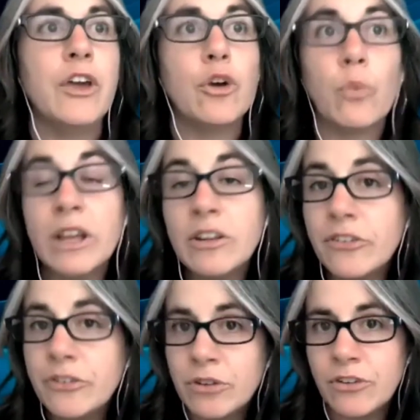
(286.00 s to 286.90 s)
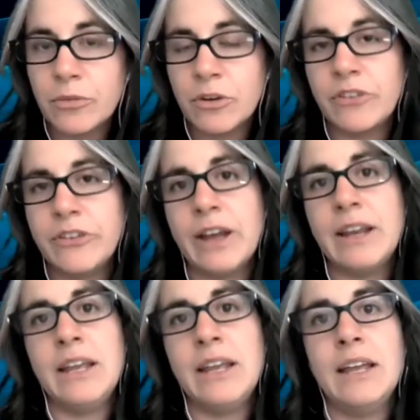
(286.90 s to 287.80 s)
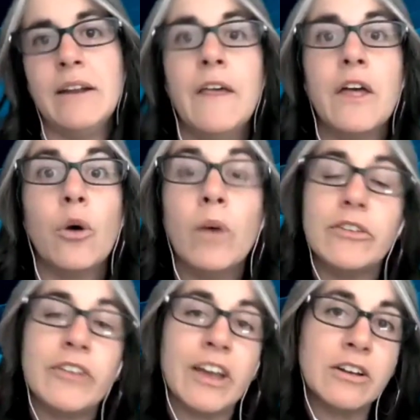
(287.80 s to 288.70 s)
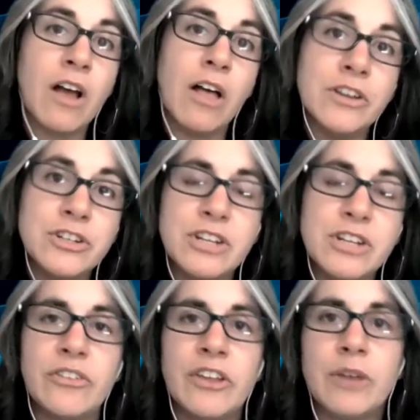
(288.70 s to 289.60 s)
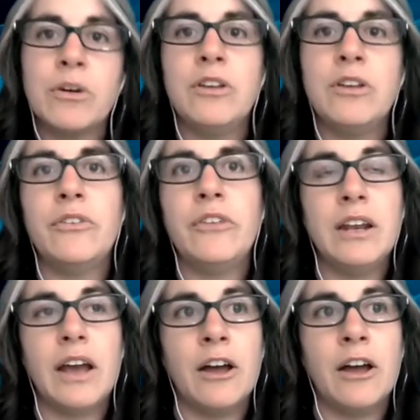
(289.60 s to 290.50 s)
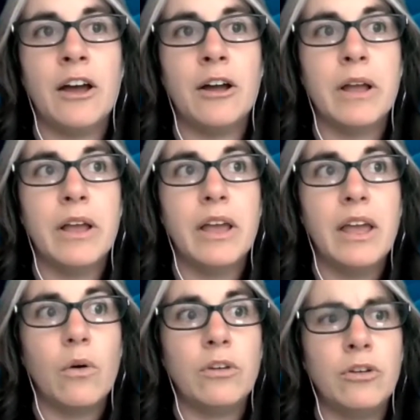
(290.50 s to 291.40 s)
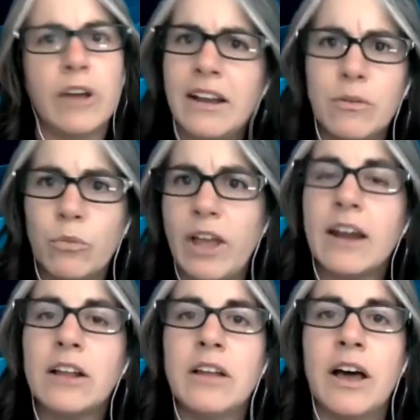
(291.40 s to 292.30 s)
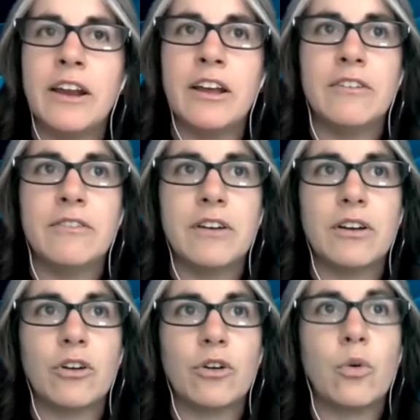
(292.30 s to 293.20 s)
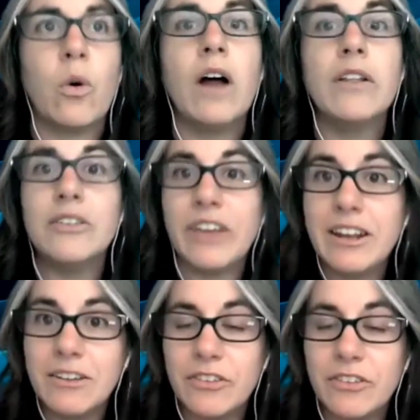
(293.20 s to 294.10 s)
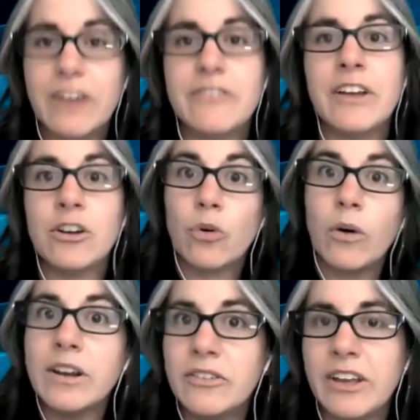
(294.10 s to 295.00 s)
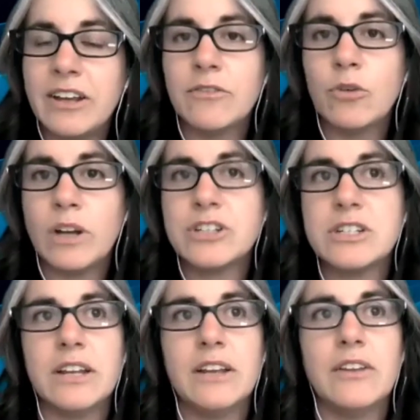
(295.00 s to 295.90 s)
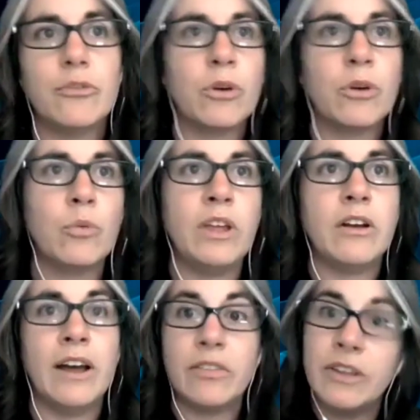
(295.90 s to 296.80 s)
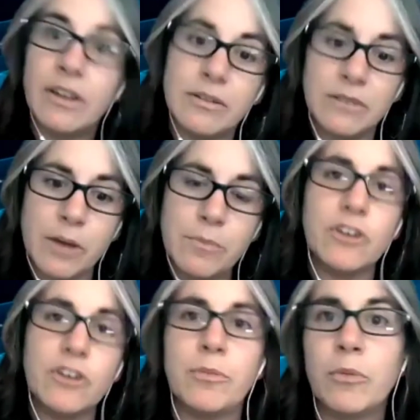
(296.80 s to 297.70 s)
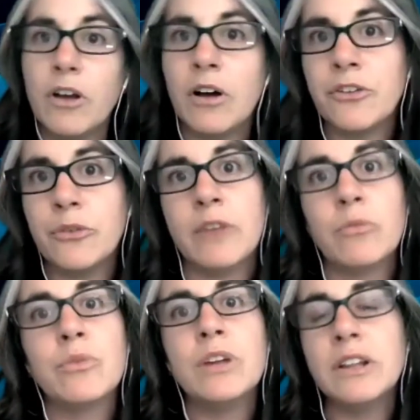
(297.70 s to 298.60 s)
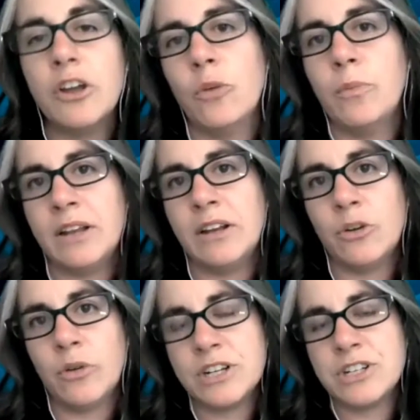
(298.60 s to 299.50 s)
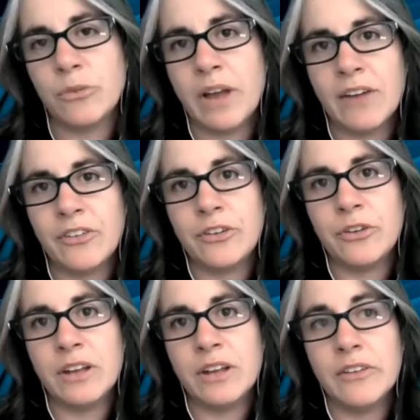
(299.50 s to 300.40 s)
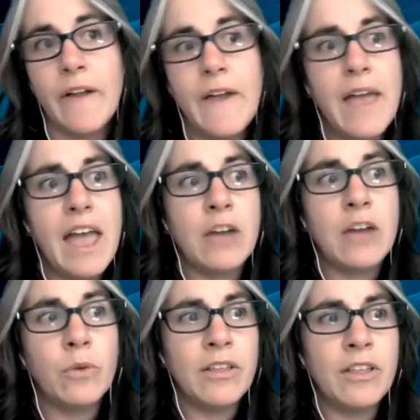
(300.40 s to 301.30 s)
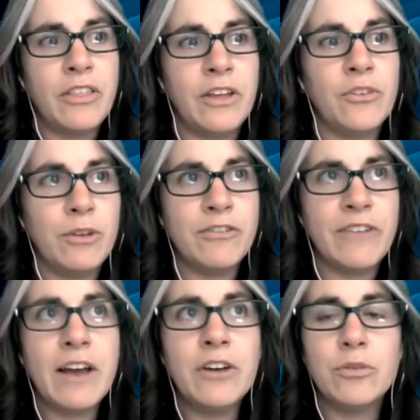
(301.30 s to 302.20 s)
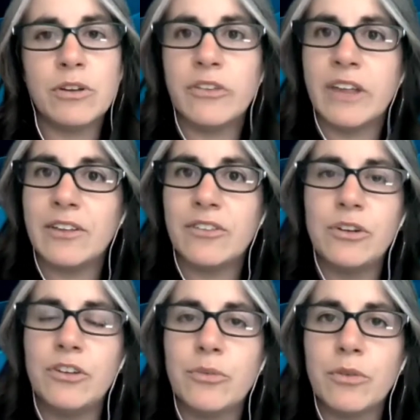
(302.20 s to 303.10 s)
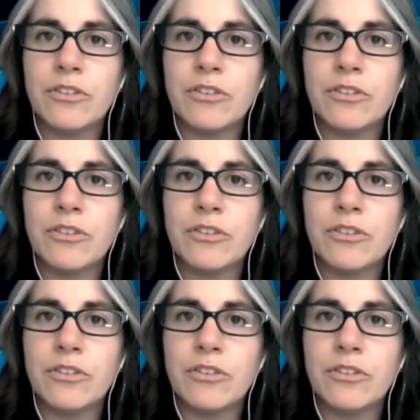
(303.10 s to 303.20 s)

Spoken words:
when students were studying, what technologies they were using. We had a lot of qualitative stuff and quantitative questions where we got the numbers, but we also had really open-ended questions we asked students. And one of the things we found was like students were